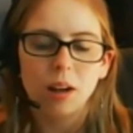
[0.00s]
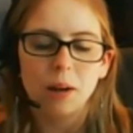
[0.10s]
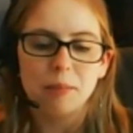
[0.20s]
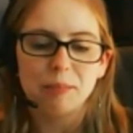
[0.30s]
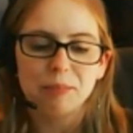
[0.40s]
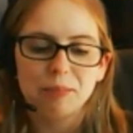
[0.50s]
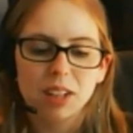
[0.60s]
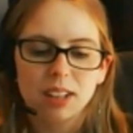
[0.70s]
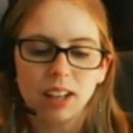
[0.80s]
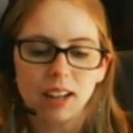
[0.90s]
Um,
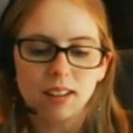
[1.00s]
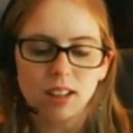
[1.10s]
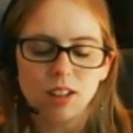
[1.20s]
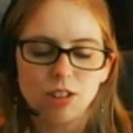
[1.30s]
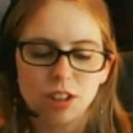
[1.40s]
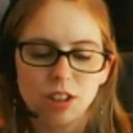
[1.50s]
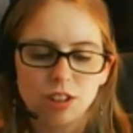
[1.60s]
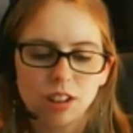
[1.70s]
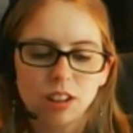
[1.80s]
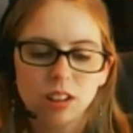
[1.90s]
Glad to see a
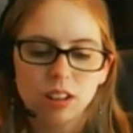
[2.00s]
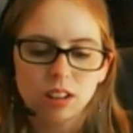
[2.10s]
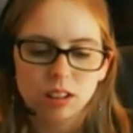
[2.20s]
ginger,